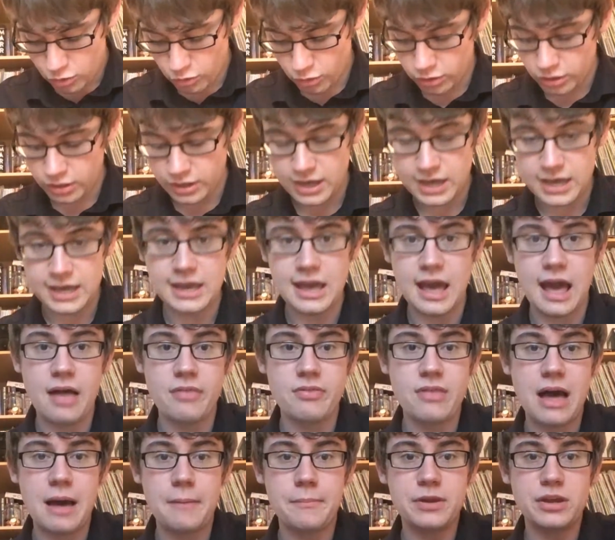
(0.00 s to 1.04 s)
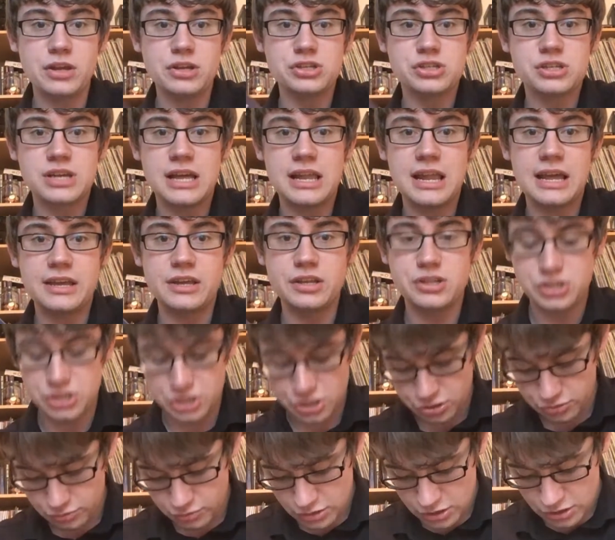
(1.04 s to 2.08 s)
quality and that, but you just get like your
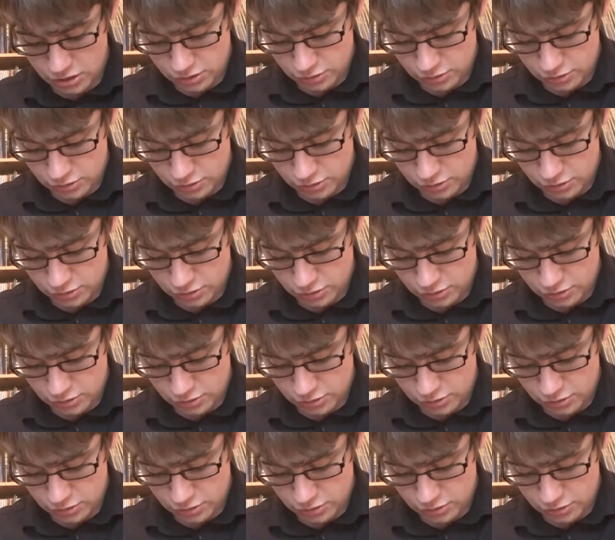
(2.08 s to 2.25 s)
2